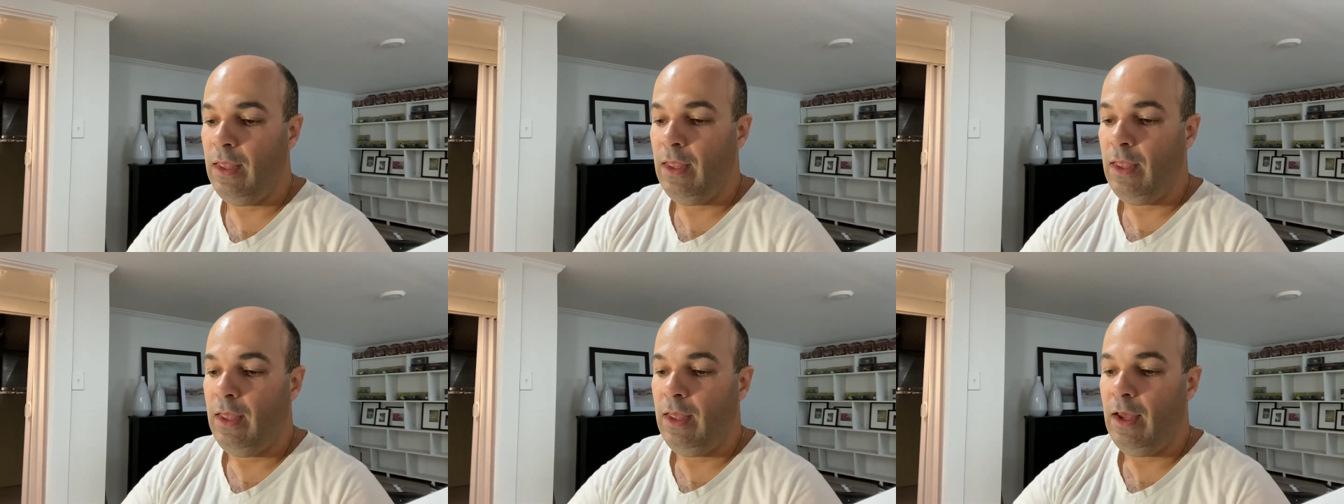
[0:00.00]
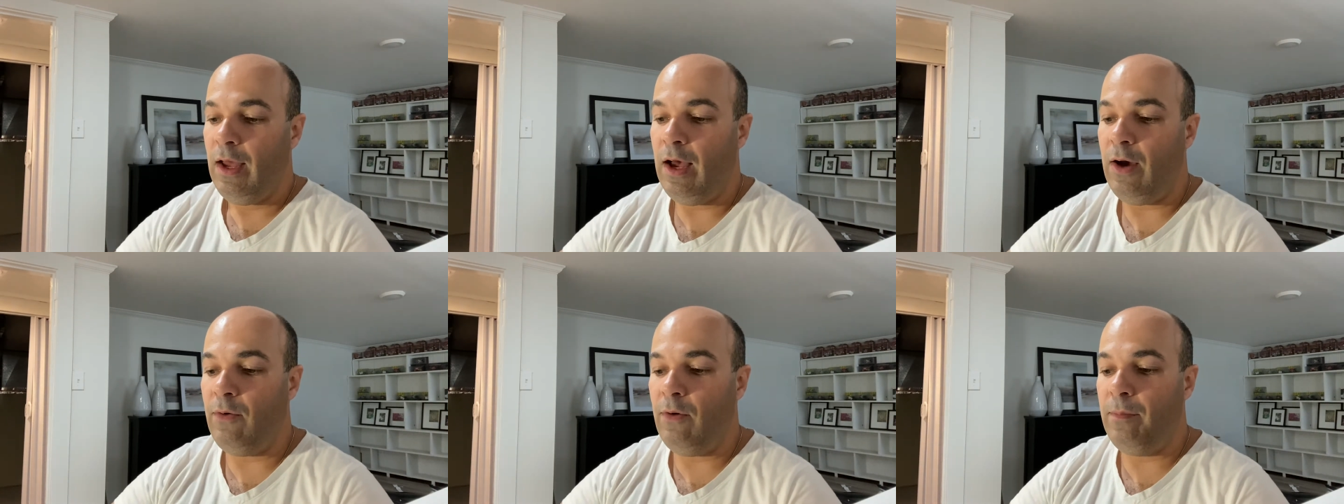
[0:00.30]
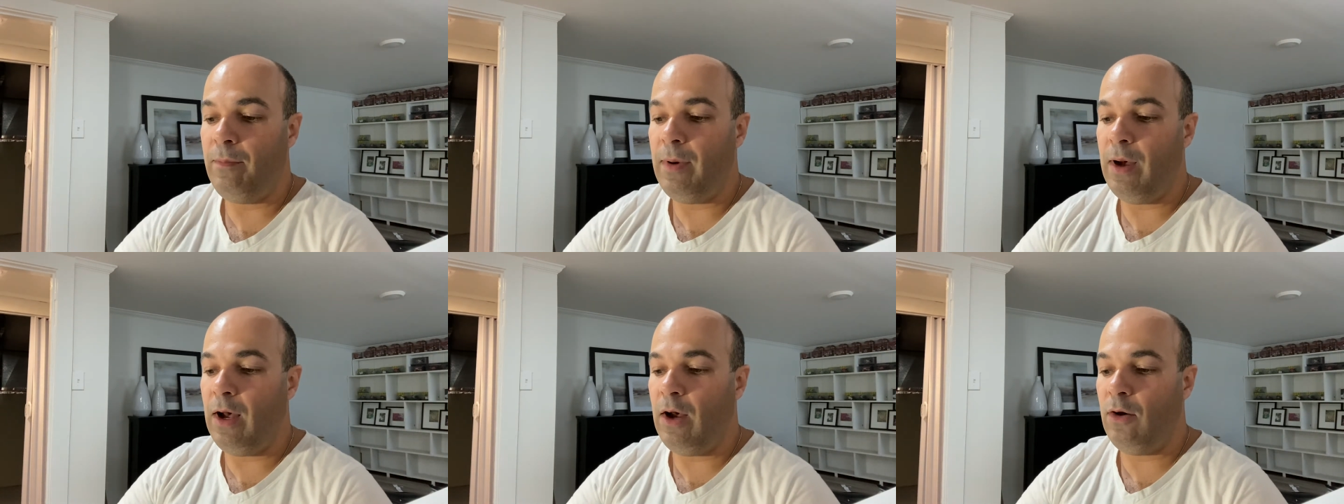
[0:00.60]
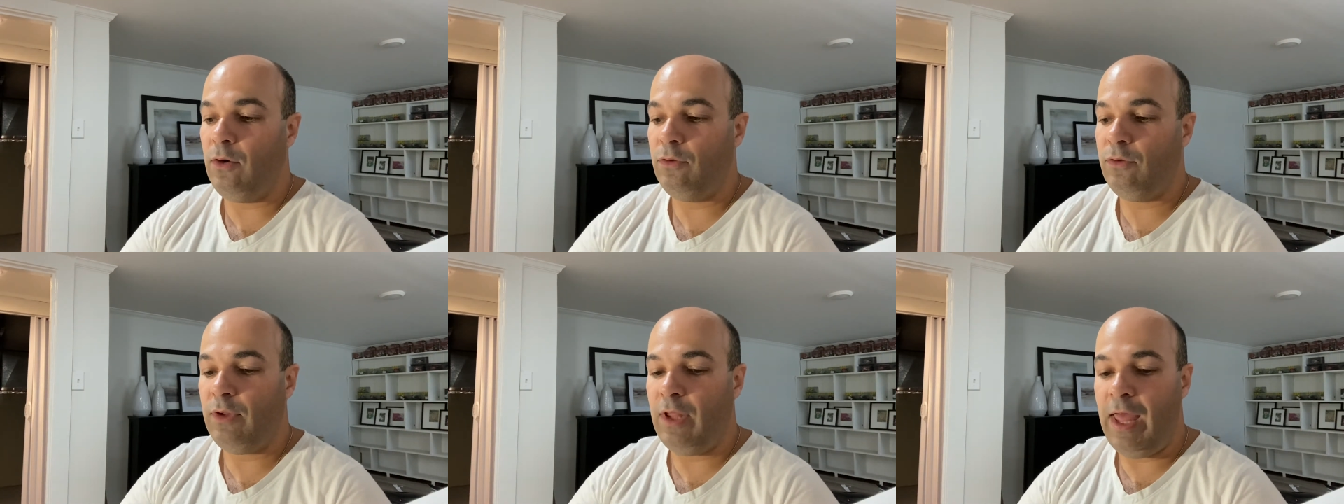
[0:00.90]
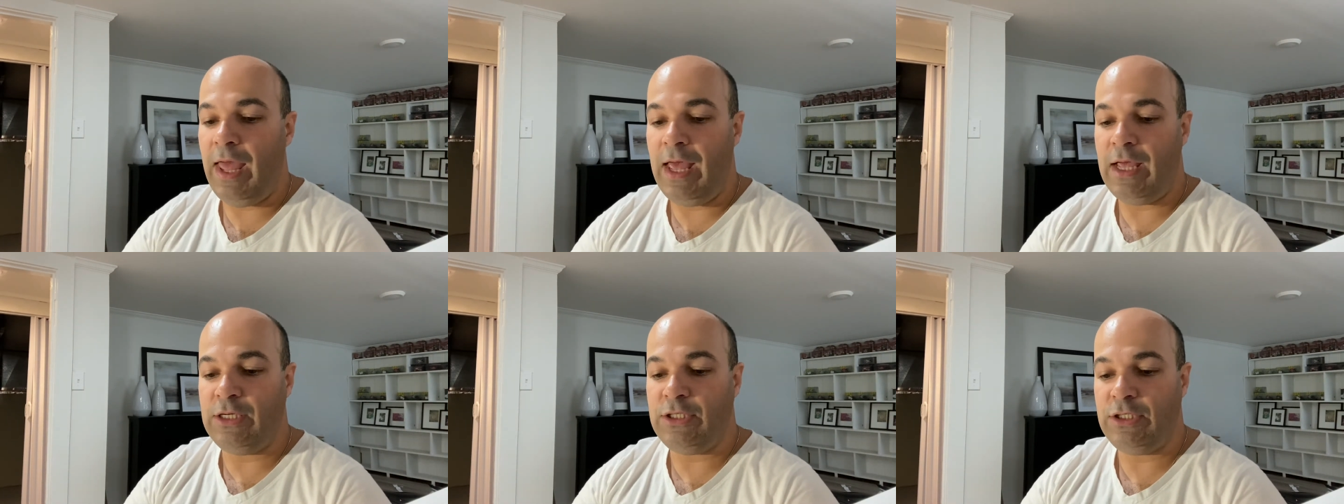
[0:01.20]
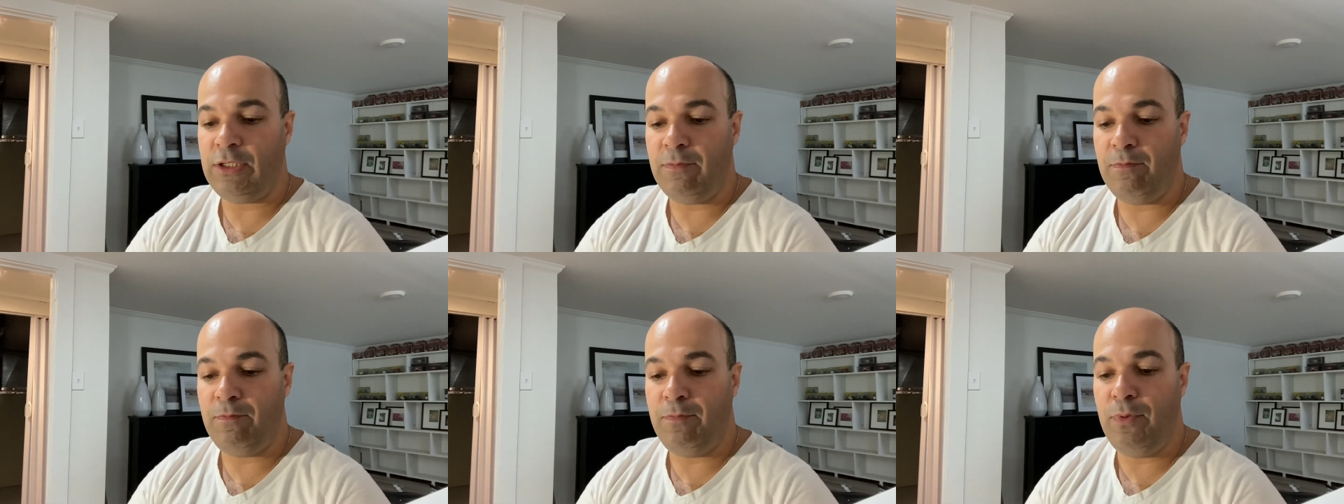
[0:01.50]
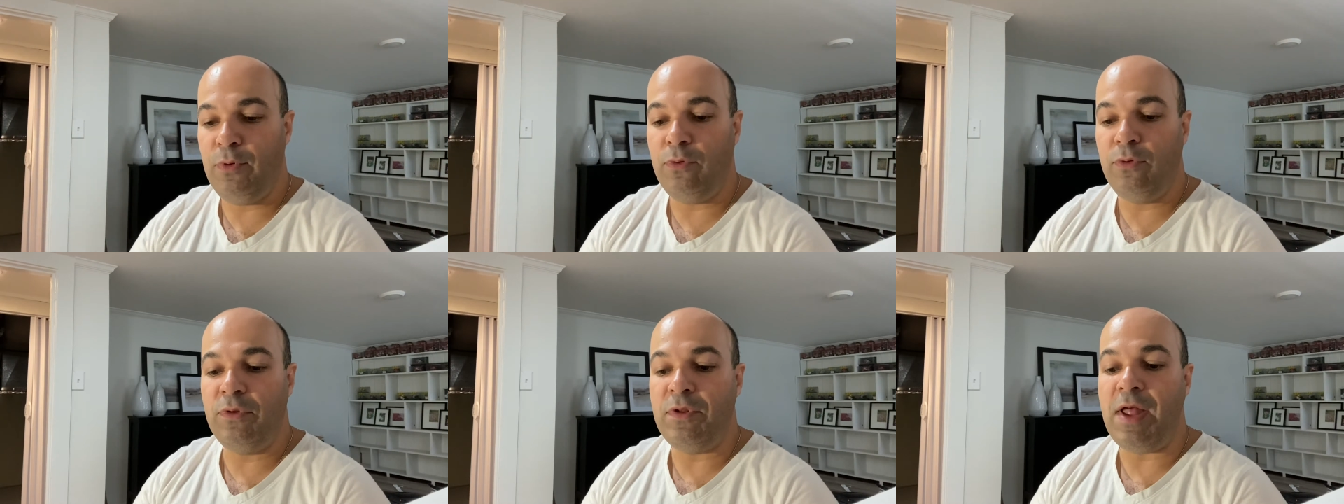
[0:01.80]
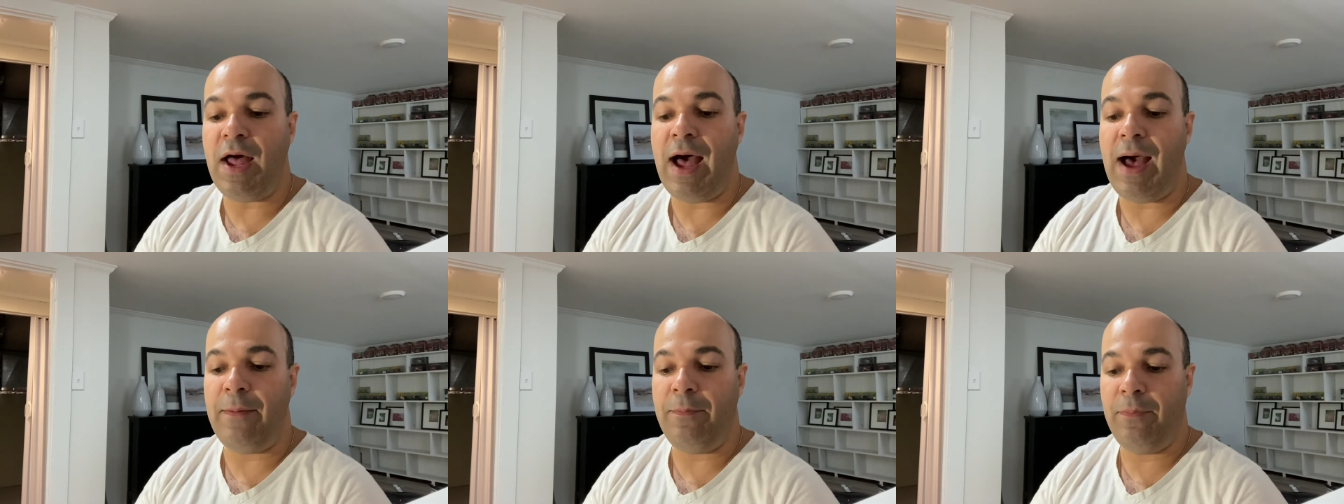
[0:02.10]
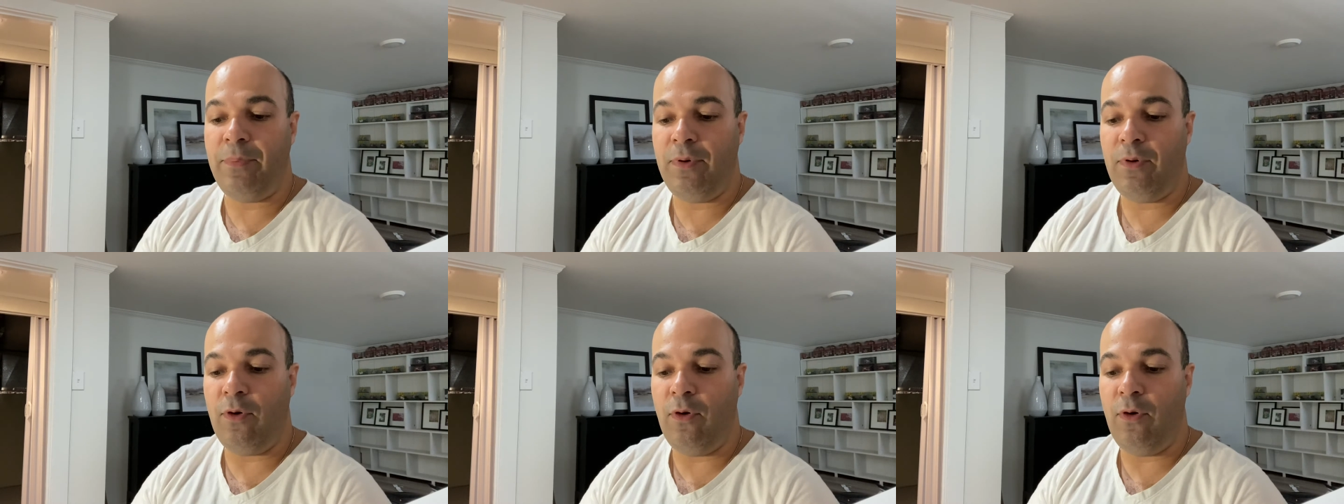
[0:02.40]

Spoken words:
How about ash build up